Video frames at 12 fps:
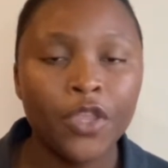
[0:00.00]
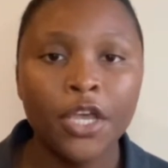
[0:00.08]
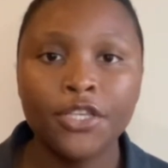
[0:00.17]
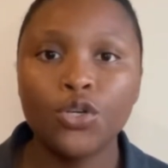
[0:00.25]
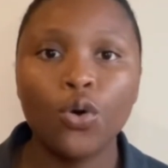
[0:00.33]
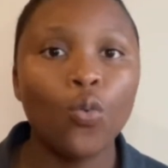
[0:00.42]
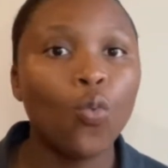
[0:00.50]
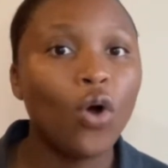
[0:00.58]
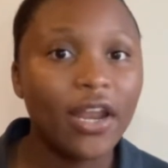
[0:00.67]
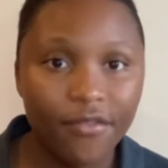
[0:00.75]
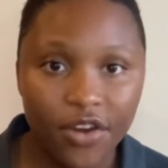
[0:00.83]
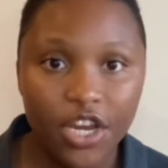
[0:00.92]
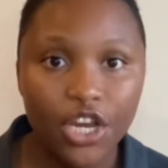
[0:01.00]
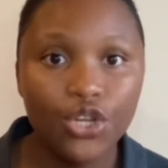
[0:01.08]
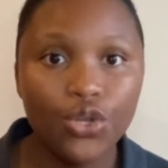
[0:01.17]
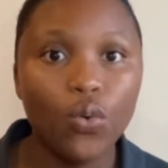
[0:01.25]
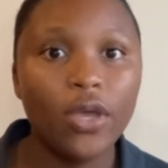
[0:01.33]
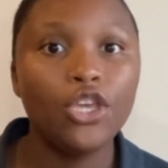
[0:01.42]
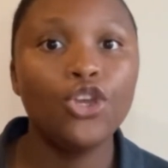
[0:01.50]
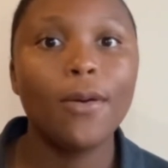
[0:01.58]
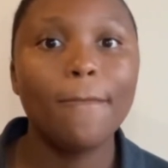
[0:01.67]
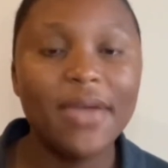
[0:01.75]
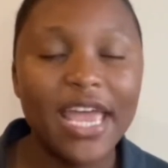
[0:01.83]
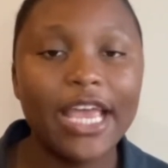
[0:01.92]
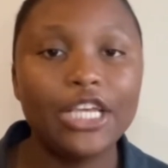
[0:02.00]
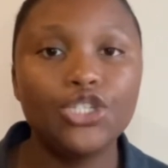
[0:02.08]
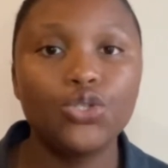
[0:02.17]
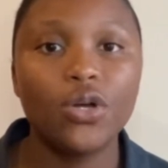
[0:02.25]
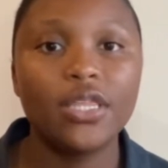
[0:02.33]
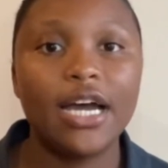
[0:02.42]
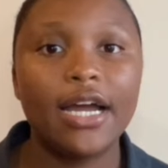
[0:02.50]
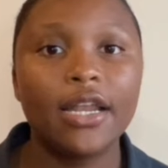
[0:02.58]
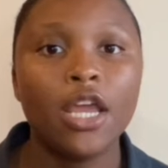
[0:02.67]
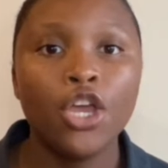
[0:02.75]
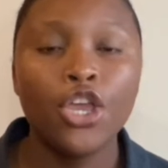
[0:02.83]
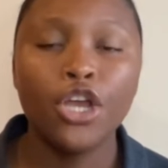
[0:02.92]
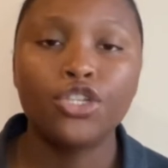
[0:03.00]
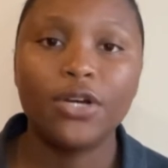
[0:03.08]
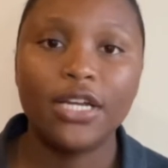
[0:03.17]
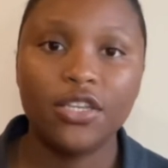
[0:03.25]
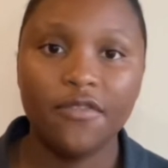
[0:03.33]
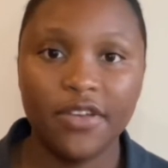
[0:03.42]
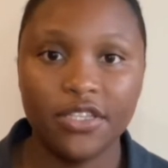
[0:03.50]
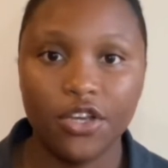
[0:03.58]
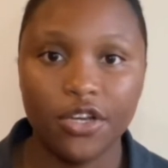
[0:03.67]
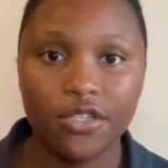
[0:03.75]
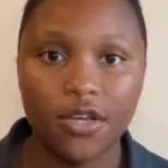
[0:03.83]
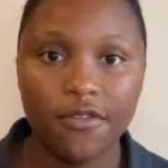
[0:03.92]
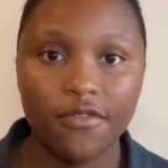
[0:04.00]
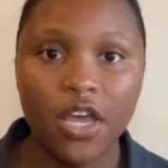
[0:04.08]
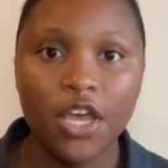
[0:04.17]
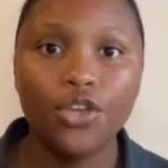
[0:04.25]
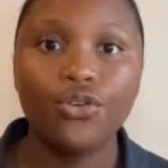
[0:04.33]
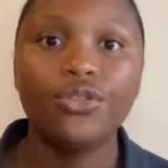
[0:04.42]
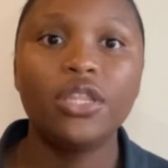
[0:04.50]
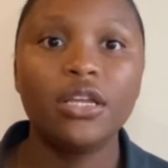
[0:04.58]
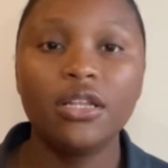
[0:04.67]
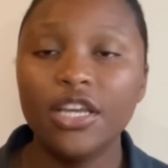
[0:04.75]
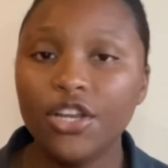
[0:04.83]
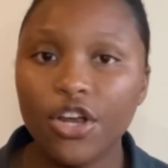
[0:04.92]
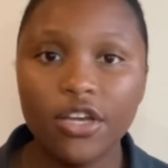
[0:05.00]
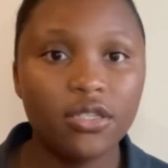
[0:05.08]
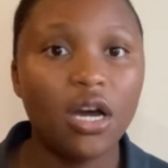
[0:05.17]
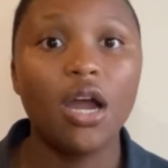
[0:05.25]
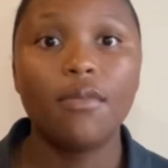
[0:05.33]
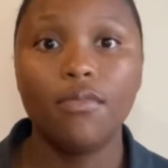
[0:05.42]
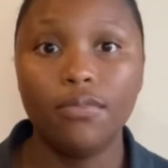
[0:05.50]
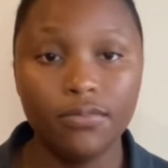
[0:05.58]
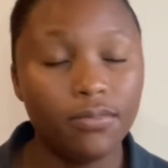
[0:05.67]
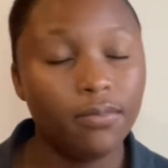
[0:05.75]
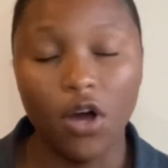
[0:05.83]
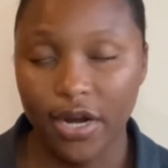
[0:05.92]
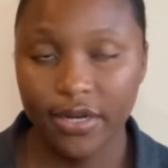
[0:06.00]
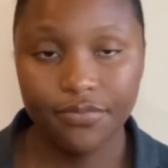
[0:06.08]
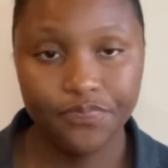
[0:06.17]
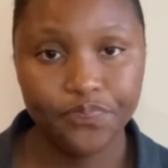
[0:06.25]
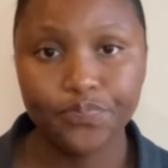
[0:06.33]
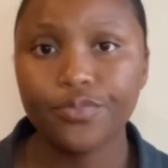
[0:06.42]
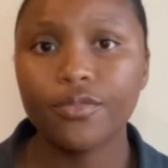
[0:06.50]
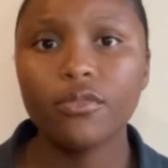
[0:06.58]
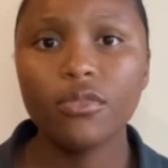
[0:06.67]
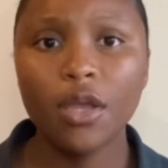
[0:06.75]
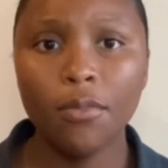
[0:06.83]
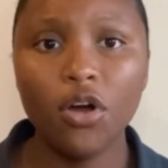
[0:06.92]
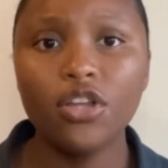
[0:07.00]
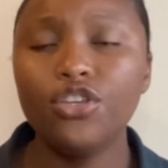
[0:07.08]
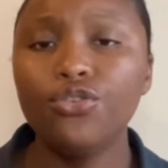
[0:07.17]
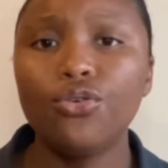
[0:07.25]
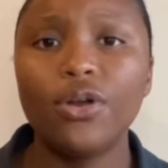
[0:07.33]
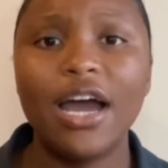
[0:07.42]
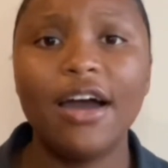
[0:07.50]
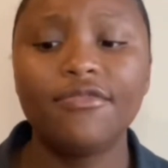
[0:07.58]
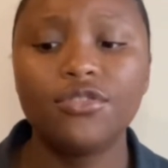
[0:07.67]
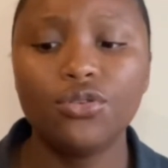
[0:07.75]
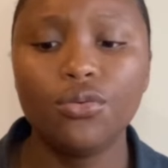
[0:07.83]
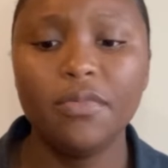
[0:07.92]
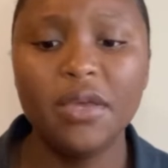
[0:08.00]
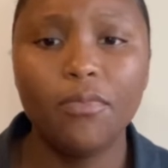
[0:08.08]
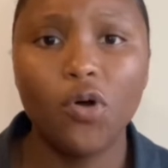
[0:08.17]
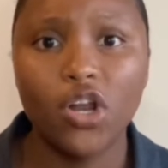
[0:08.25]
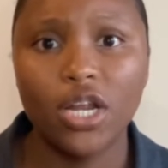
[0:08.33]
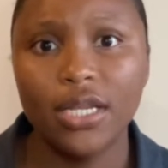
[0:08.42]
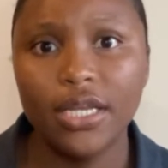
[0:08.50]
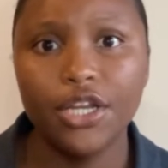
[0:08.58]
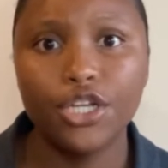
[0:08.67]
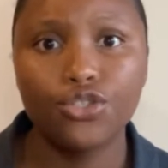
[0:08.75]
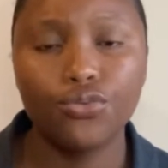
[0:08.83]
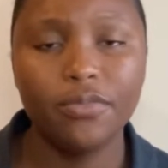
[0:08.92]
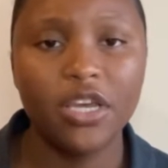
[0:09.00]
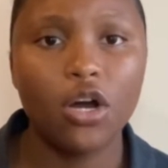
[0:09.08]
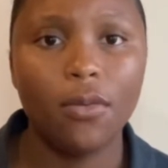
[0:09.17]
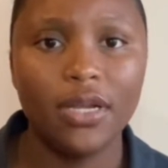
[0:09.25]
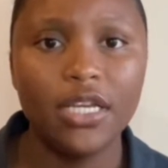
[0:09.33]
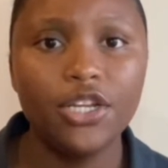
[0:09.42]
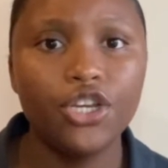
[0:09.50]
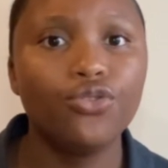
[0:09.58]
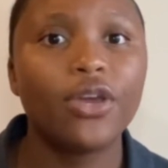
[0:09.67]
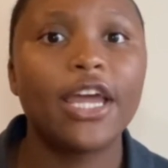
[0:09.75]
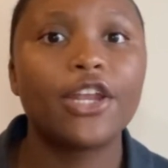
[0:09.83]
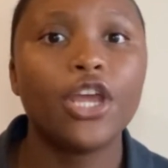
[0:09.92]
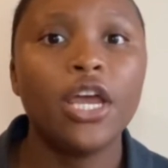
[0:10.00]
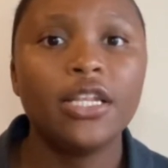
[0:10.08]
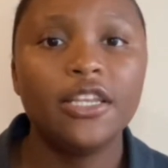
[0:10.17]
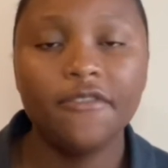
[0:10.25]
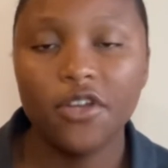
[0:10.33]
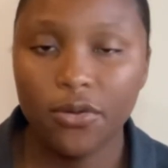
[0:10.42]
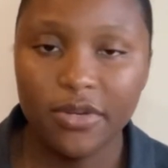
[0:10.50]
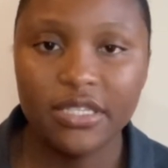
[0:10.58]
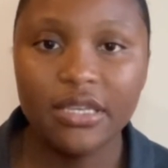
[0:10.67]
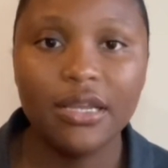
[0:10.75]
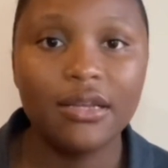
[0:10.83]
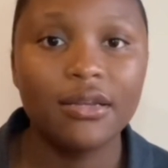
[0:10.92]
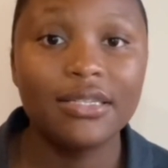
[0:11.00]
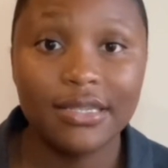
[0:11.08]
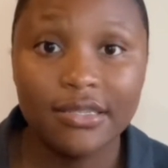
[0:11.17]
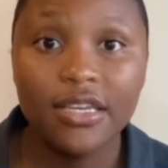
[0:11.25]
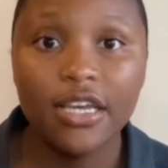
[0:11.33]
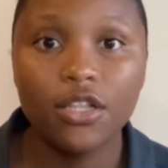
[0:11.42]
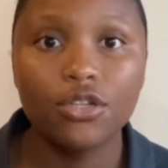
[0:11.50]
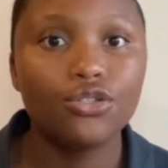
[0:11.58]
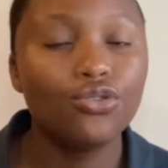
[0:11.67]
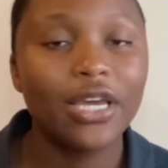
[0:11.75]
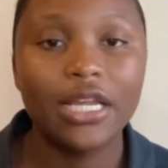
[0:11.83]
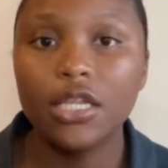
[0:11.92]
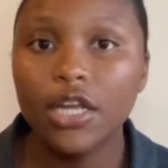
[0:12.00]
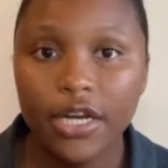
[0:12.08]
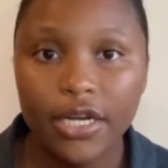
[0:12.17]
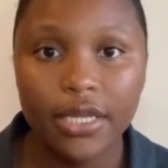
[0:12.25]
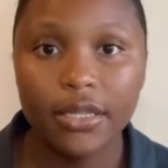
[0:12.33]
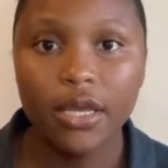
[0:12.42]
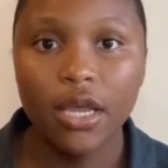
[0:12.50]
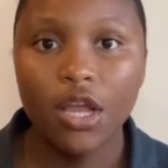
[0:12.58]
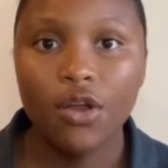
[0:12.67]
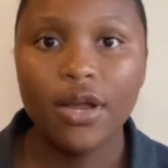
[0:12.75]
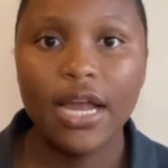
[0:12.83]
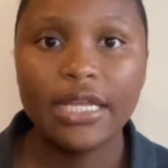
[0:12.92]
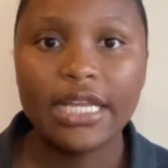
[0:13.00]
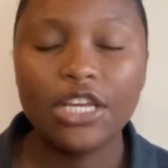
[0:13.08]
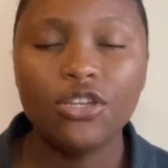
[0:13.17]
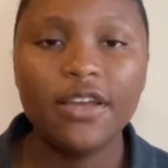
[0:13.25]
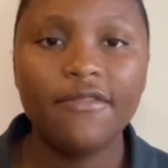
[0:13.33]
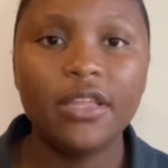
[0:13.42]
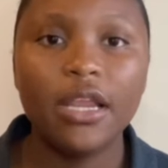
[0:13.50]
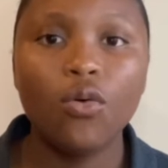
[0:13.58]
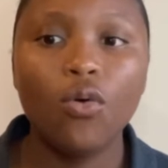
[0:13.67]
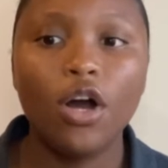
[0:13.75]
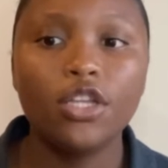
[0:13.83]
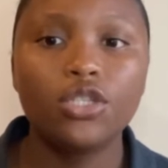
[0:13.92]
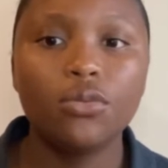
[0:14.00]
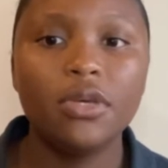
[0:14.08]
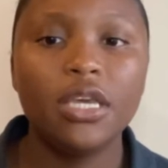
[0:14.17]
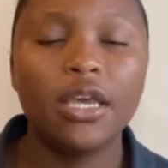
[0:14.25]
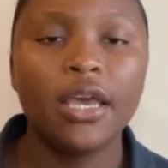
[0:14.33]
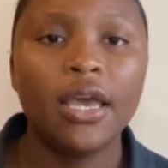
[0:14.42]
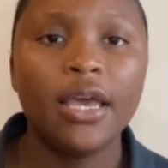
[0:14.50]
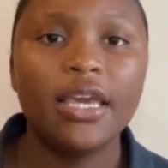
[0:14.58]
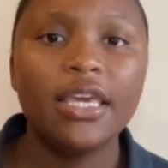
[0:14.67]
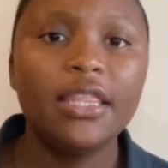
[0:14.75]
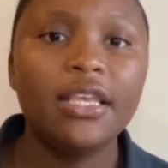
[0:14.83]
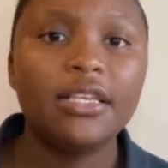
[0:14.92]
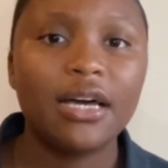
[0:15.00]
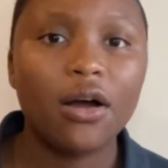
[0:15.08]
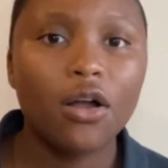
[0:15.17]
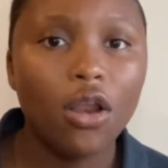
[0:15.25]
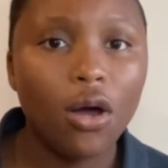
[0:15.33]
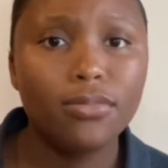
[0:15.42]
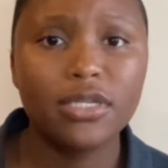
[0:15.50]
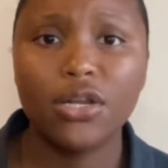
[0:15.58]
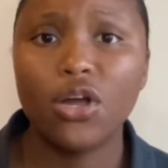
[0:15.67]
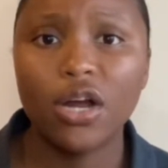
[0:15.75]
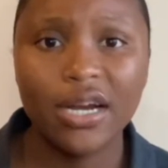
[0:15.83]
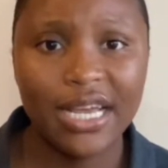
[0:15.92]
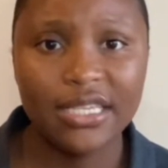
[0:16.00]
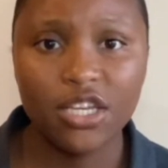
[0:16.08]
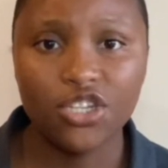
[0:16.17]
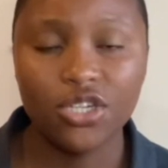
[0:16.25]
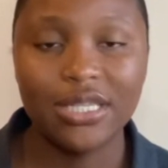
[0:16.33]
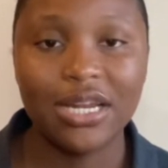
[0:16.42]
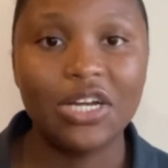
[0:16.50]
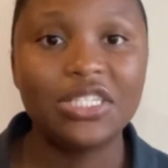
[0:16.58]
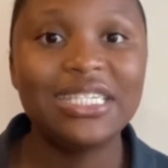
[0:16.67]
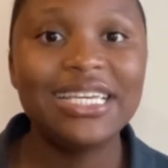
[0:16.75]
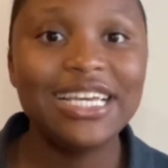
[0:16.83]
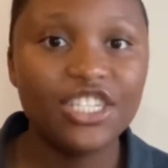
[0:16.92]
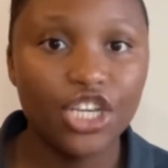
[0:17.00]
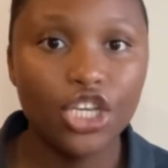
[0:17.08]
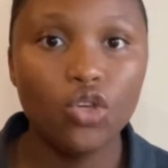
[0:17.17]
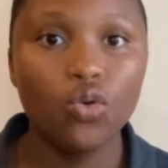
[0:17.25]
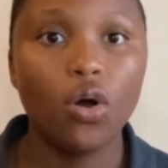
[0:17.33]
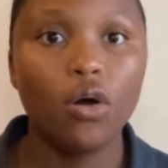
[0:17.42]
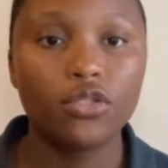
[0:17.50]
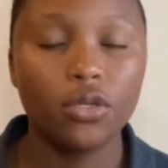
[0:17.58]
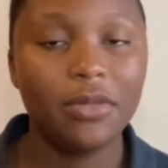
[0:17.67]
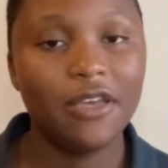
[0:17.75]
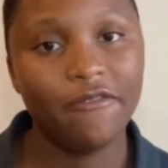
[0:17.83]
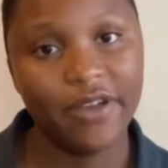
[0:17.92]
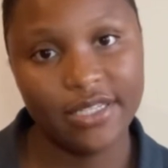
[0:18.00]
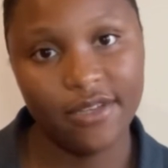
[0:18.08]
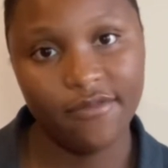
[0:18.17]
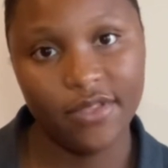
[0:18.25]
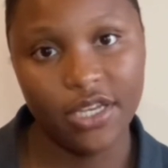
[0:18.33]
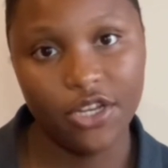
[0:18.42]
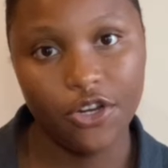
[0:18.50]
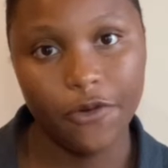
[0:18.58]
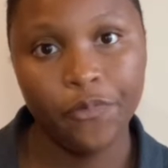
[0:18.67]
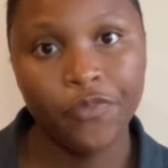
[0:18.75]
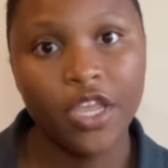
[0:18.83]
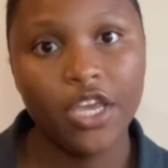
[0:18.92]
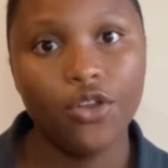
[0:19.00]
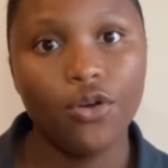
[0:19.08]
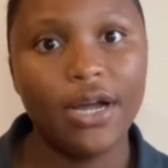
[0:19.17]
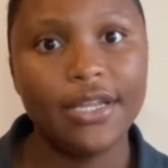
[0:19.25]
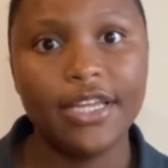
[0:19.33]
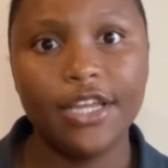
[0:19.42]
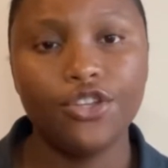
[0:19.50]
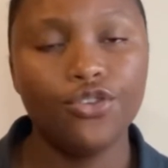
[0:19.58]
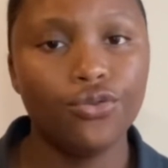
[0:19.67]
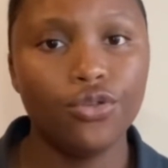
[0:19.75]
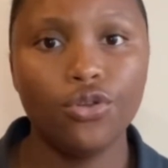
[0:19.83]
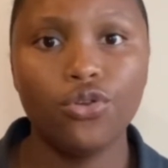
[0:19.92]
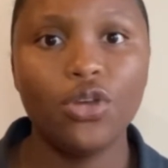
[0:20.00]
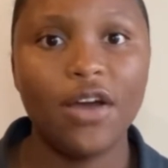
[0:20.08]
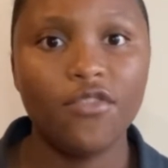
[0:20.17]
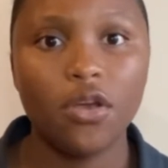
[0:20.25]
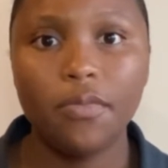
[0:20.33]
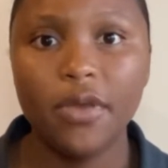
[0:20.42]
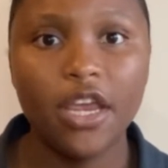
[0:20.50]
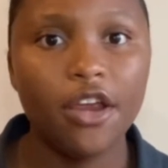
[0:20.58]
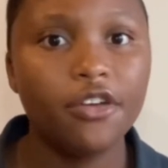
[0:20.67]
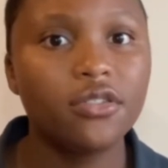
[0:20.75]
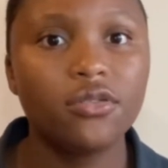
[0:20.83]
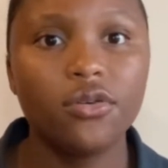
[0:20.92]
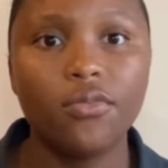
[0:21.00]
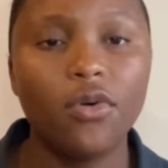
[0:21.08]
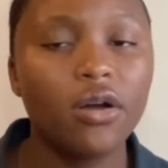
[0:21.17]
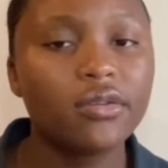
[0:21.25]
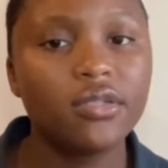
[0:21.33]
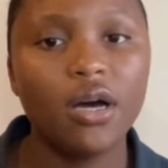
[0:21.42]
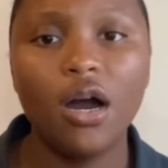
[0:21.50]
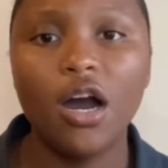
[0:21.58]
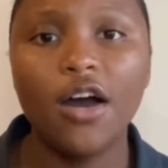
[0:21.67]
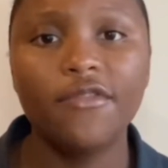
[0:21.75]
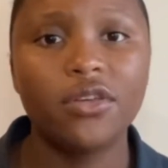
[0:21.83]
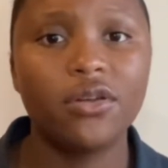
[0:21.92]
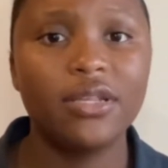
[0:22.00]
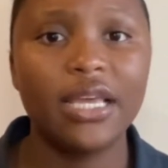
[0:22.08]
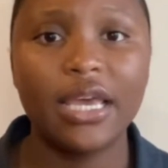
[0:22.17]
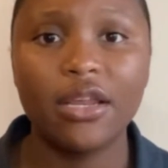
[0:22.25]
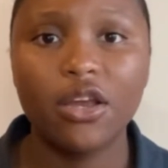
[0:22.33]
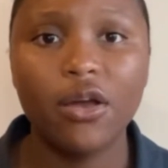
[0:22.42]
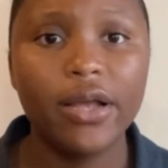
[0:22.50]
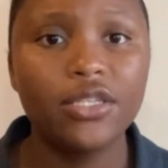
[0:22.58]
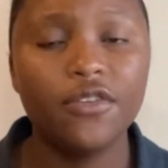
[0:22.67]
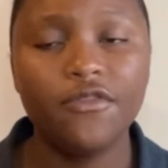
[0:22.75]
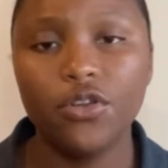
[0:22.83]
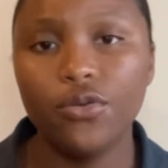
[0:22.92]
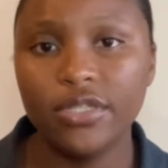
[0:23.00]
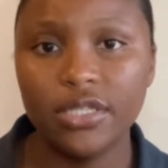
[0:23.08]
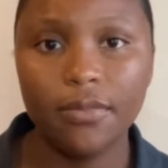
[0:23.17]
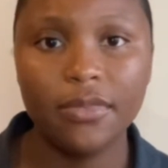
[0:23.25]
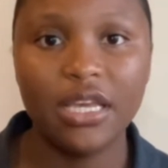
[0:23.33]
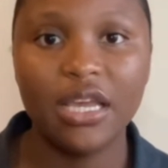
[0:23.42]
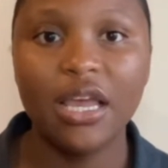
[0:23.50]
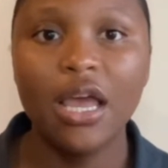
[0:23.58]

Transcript: So whatever you're doing, you're making sure that you're trying to invest in yourself. The leaders are born, but you don't have to be born a leader to become a leader. You can develop the skill. It's a skill. You can learn it, right? And you definitely want to be in these clubs and organizations that are teaching you how to be effective leader, and then you have your peers to bounce off. They can correct you if you're doing something